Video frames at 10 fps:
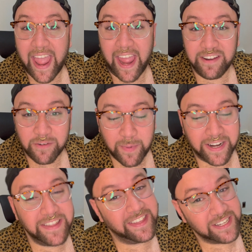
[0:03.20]
Hey
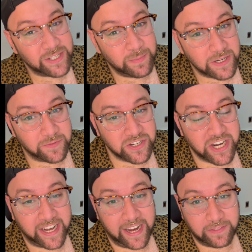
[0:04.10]
everybody, thanks so much for
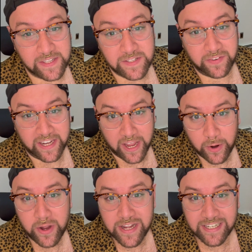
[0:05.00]
checking out this
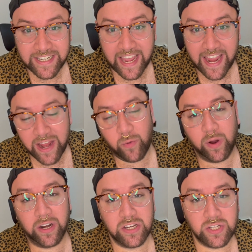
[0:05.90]
video. Today, we're
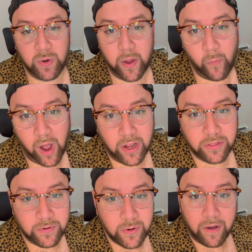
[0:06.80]
gonna do a
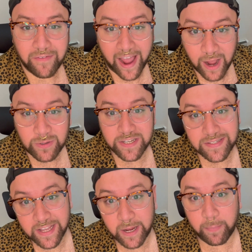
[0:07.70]
walkthrough of how to
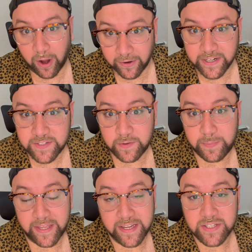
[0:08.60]
set up
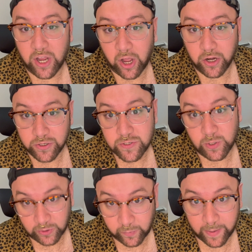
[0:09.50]
RSVPs on your
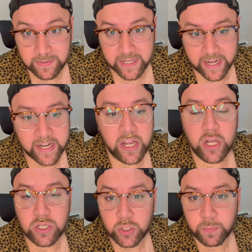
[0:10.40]
Zola website.
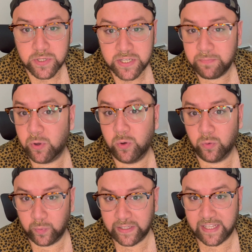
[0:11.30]
Super simple,
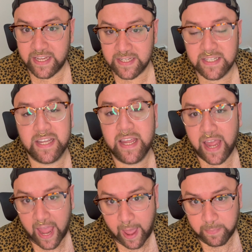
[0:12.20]
really easy,
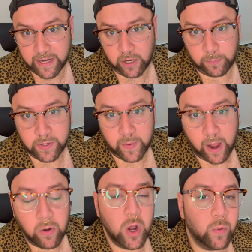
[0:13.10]
happy to help you
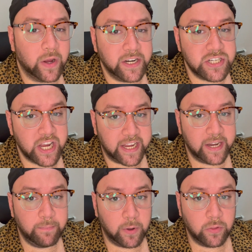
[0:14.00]
out. We're gonna check
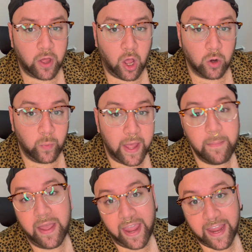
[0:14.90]
it both on
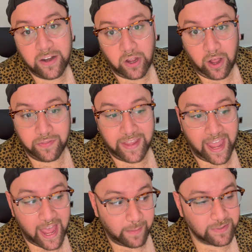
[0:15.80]
web and on the
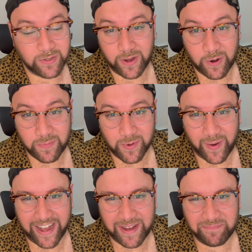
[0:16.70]
app, so I hope you're
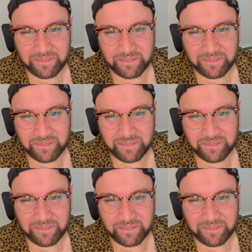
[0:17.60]
ready.